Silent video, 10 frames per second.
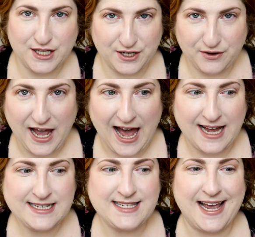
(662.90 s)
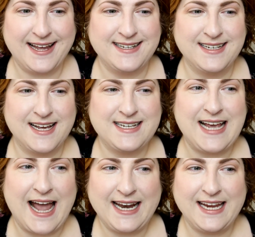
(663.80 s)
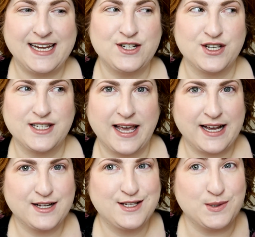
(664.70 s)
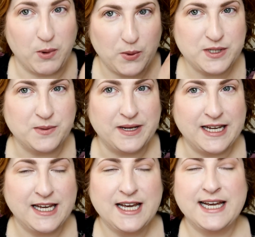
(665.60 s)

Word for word: the new cats and Teddy just like spoke to me.